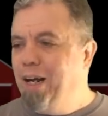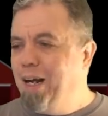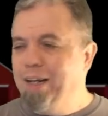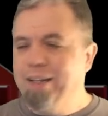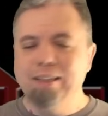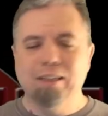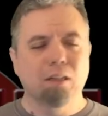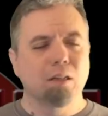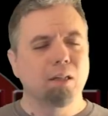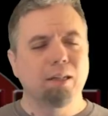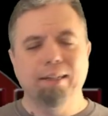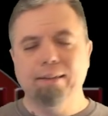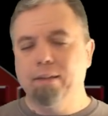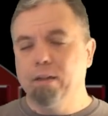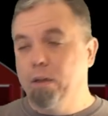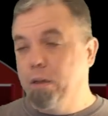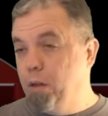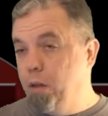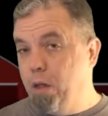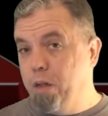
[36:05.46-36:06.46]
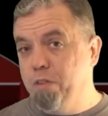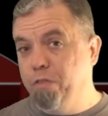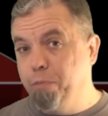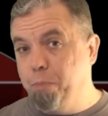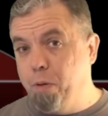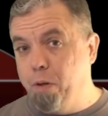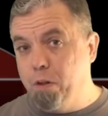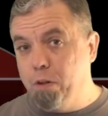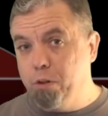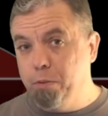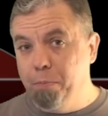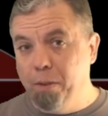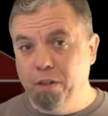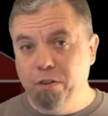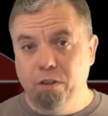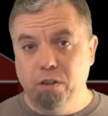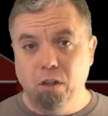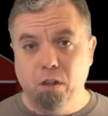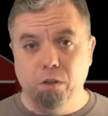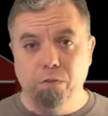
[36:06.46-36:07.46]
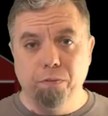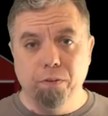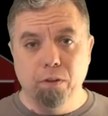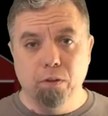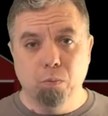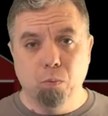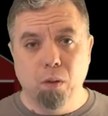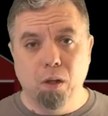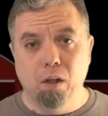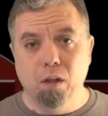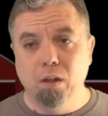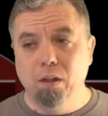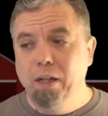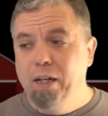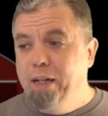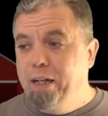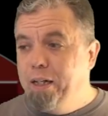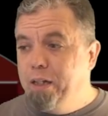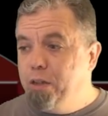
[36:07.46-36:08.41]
I collected a lot of parts myself as well.